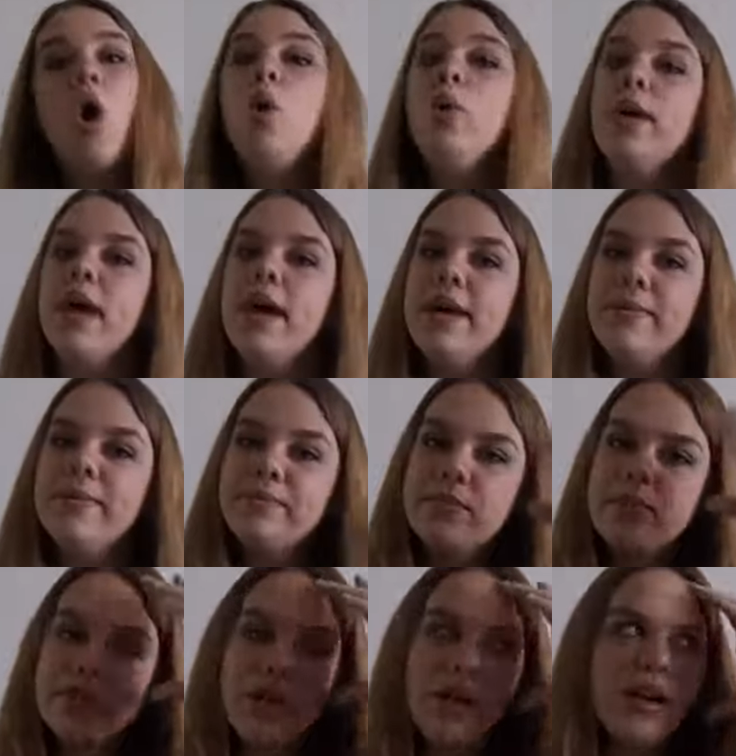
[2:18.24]
Okay,
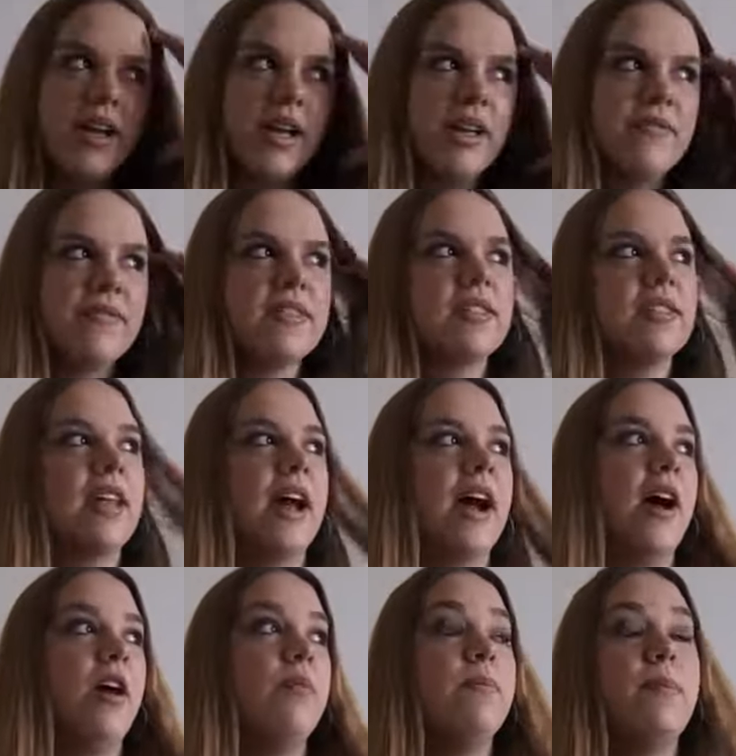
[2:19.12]
sorry if it's
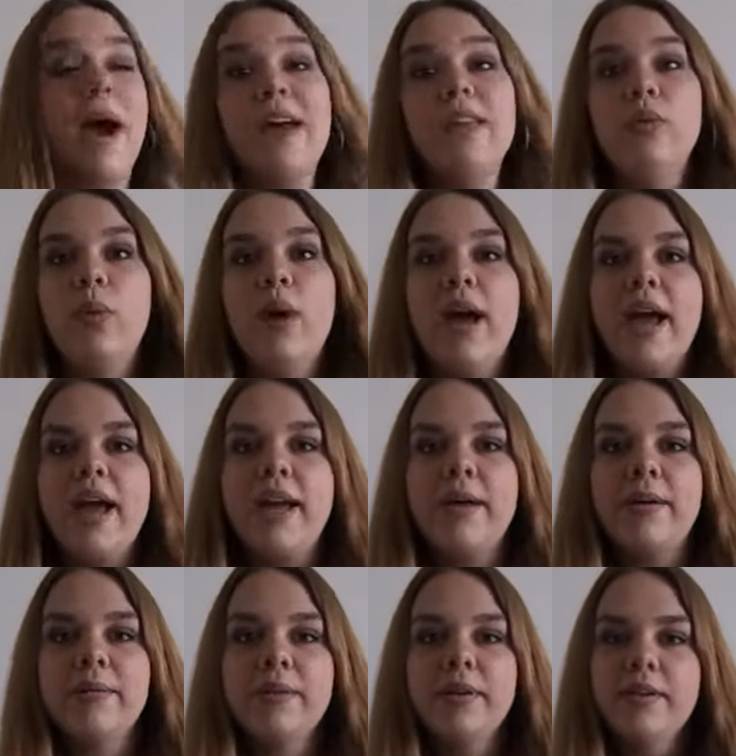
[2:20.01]
loud. By the
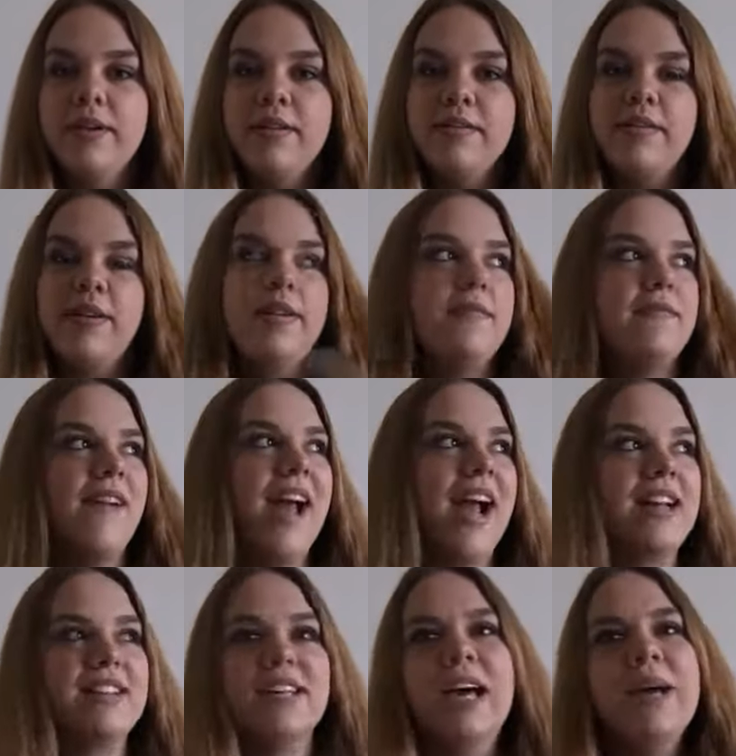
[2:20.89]
way, fun
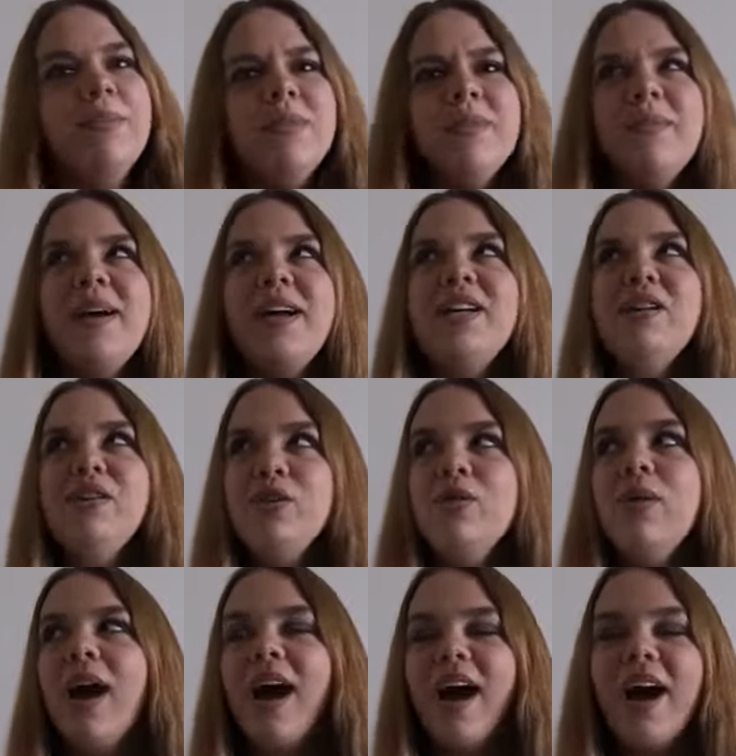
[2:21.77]
fact, I'm in my
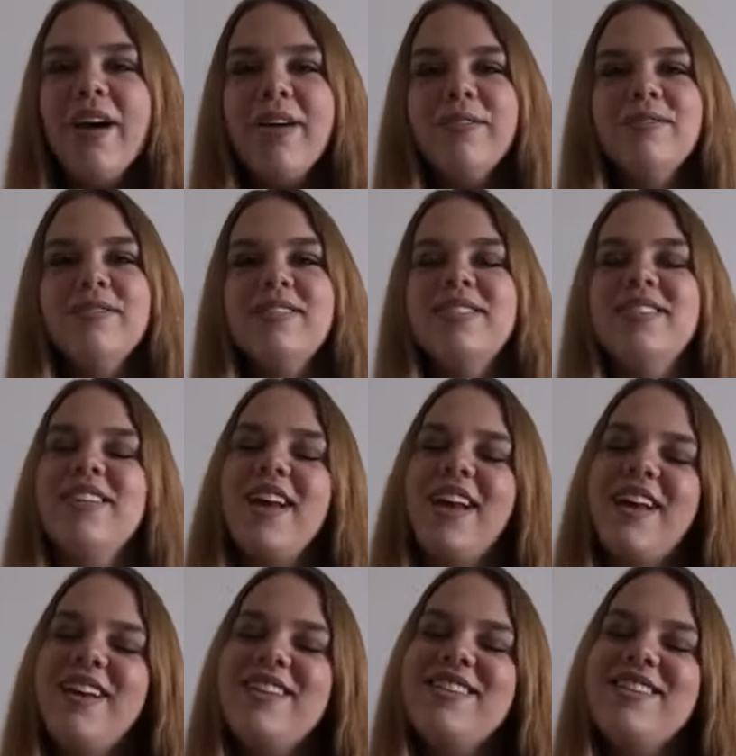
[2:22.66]
new house.